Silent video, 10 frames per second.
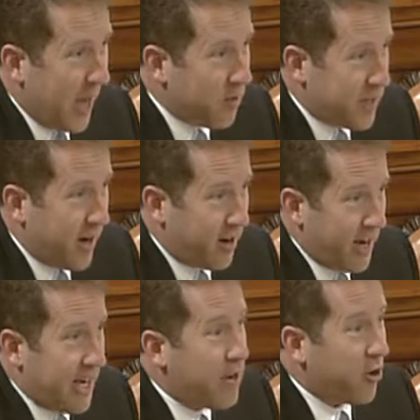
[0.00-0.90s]
out
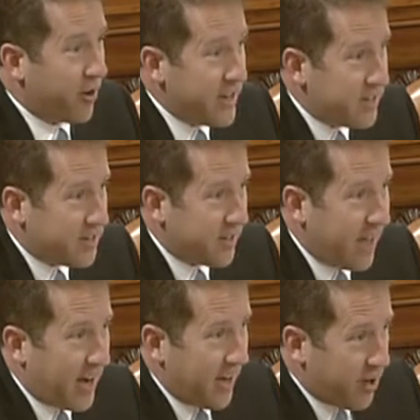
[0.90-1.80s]
there and
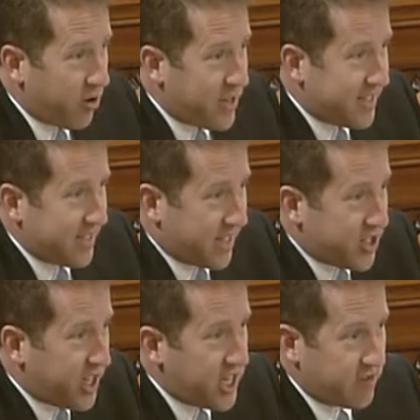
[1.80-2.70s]
increased, that increasing
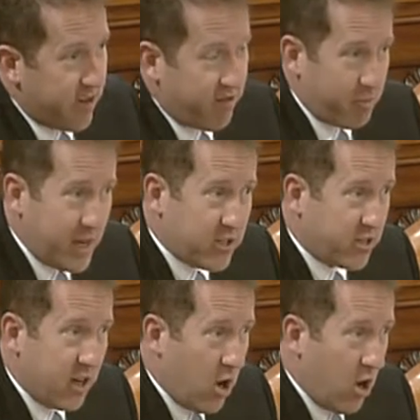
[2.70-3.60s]
exchange of
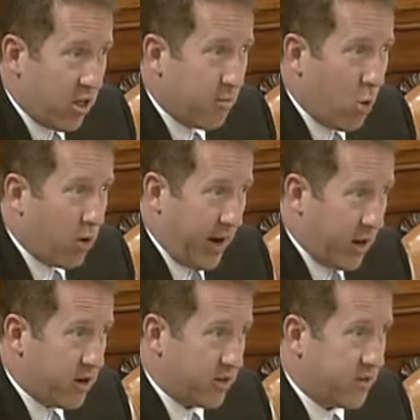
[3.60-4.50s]
information, the more
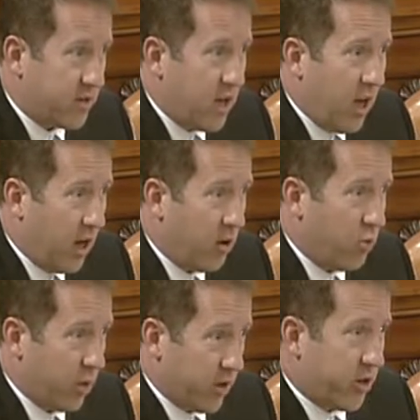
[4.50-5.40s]
errors
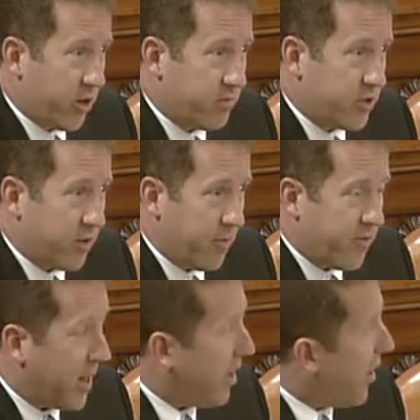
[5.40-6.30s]
will occur. So
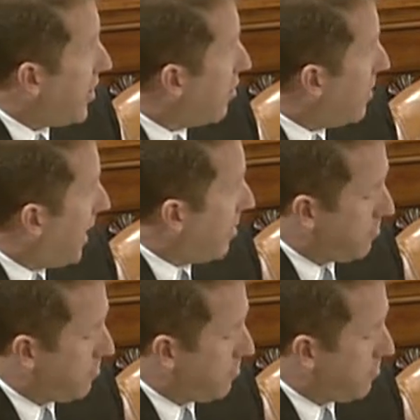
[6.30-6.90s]
thank you. I yield back.